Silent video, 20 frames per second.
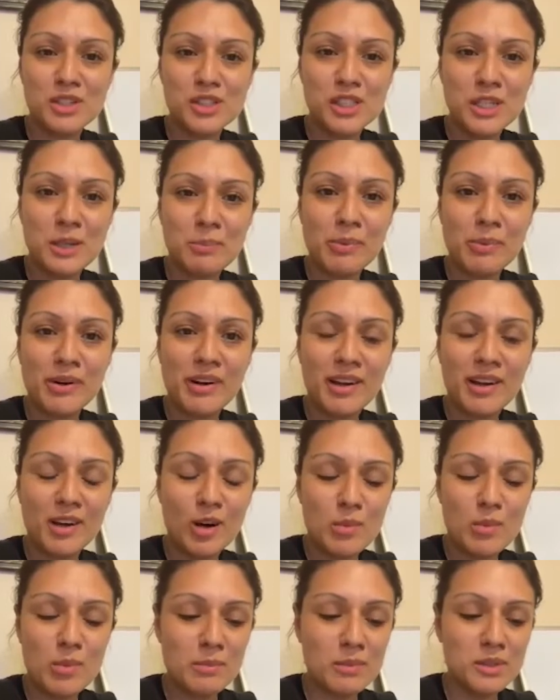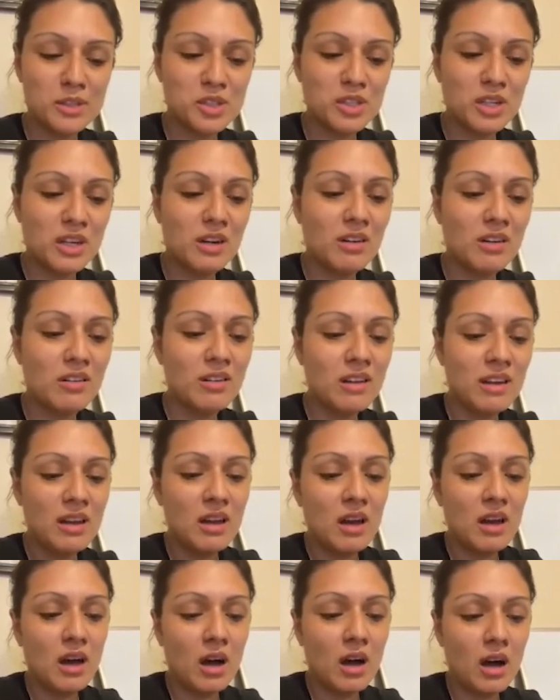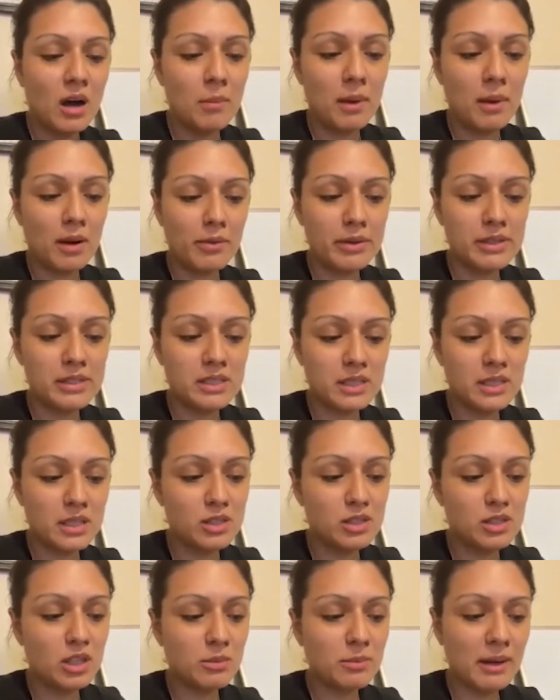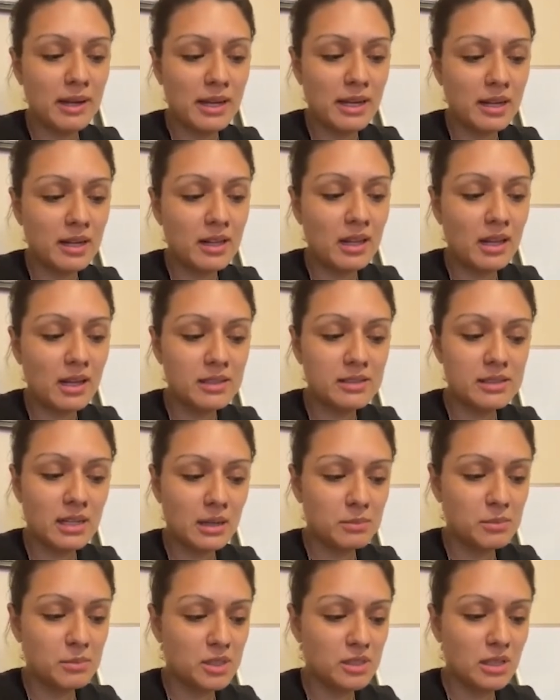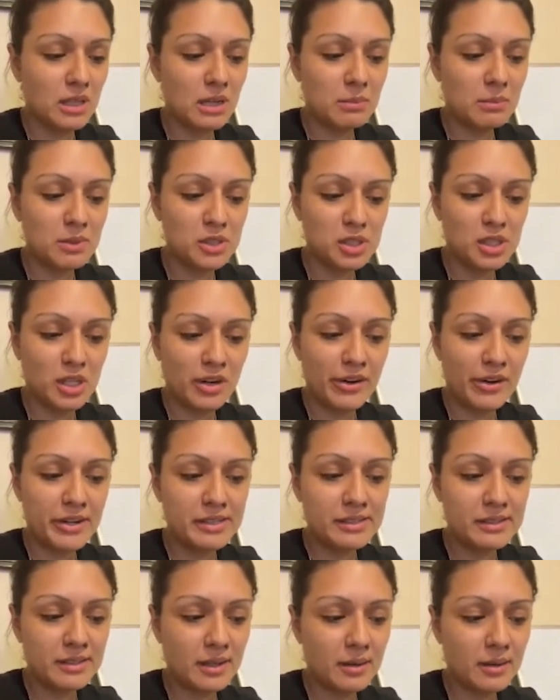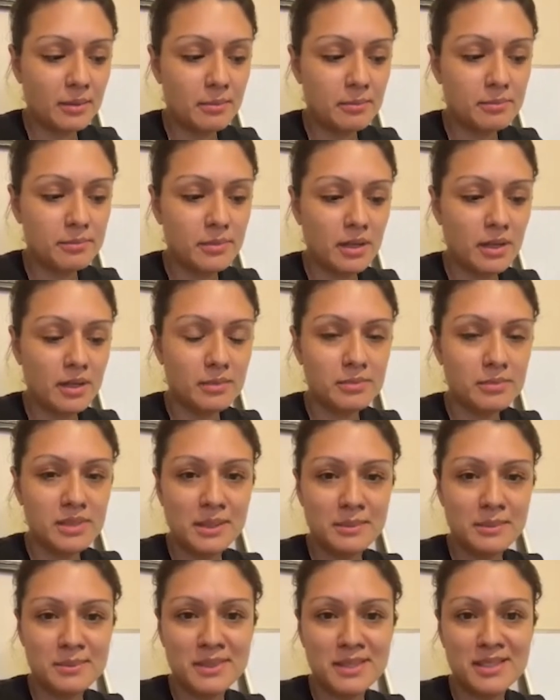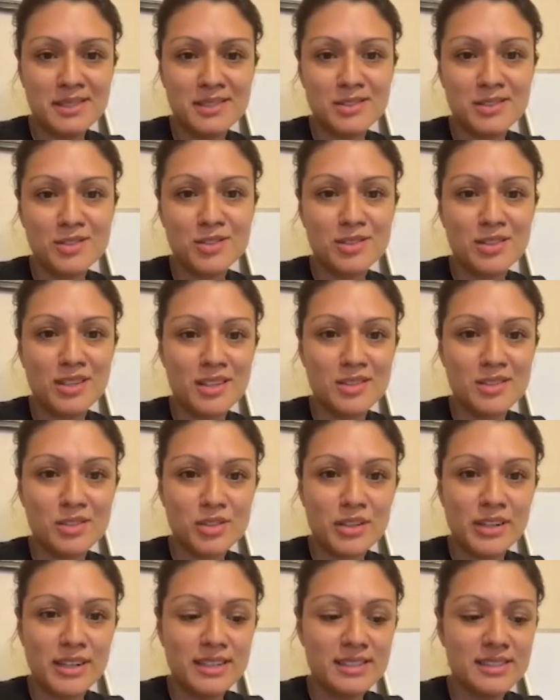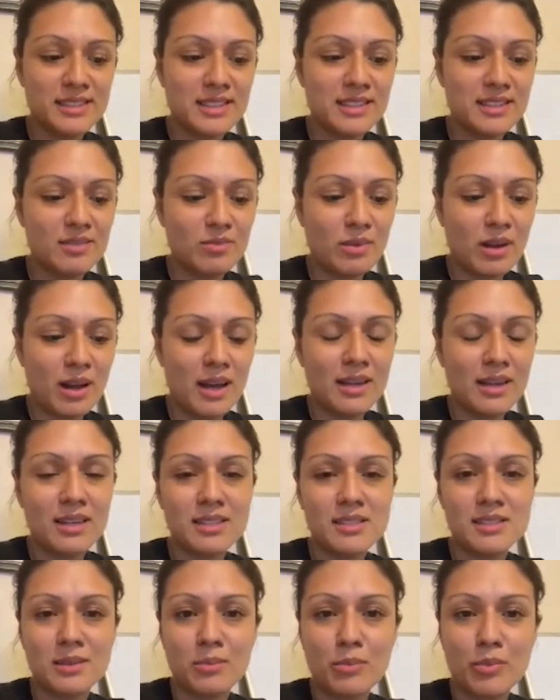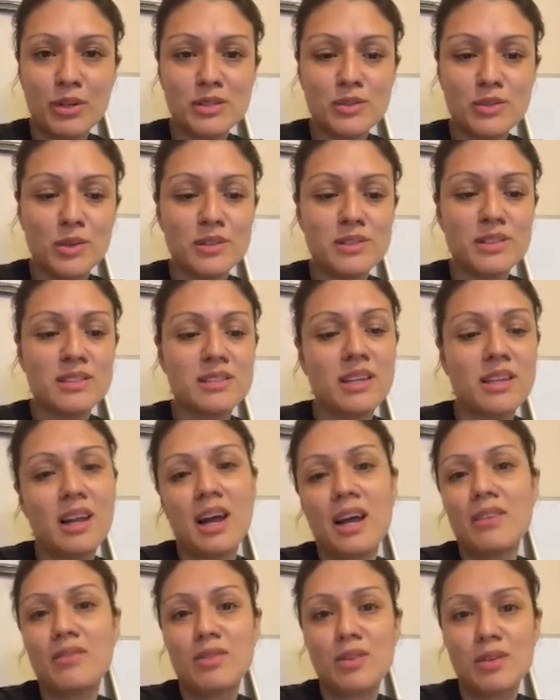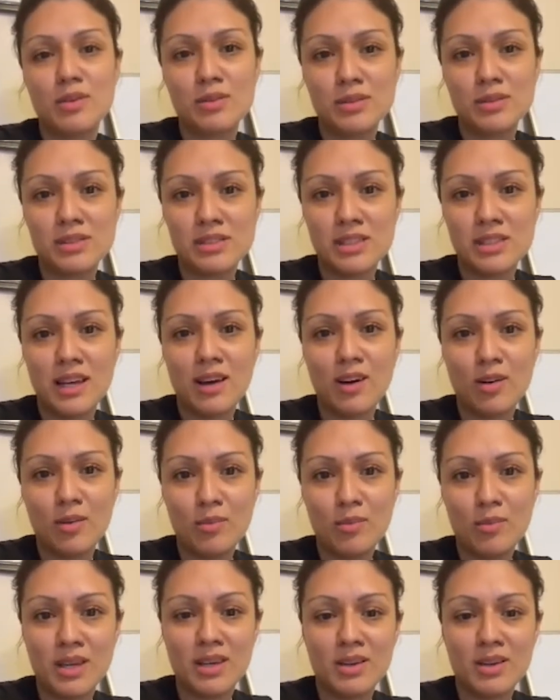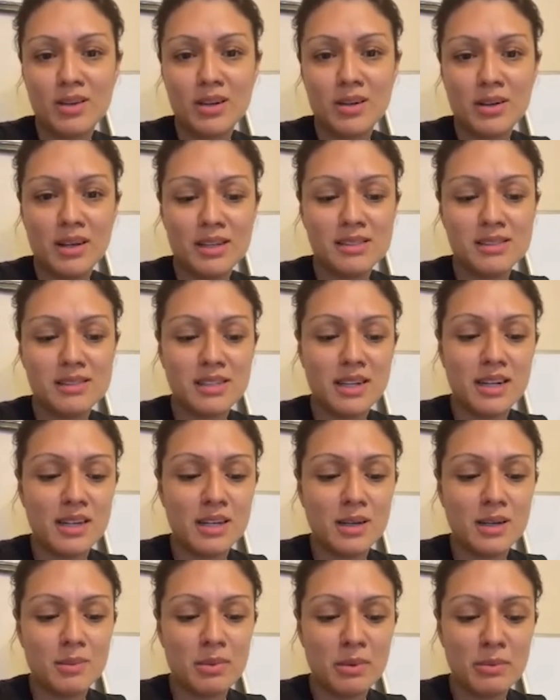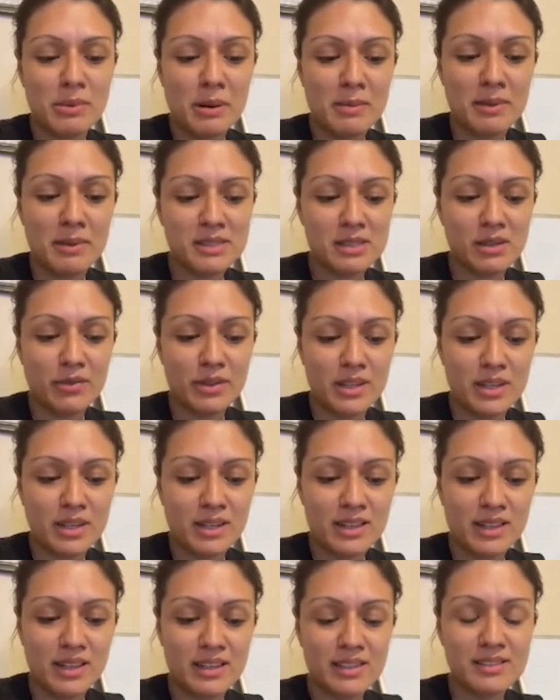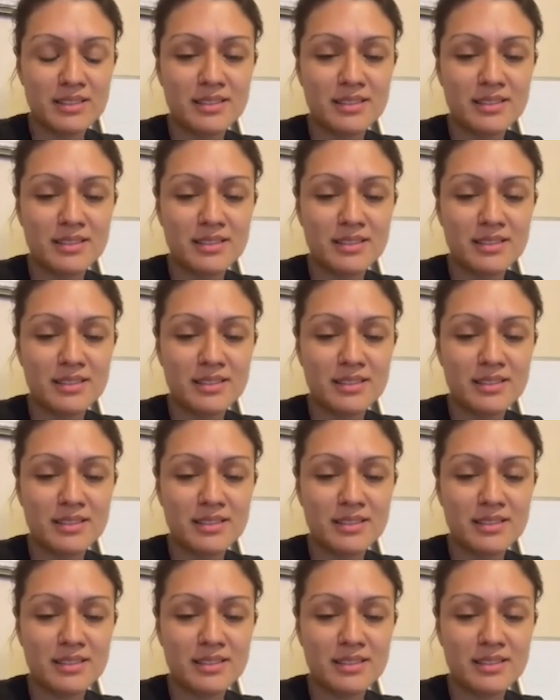Shepard. I go by Michelle. I recently took my NCLEX, and I'm just going to be sharing some tips and tricks, and I guess some resources that I've used to help me study and prepare myself for the NCLEX.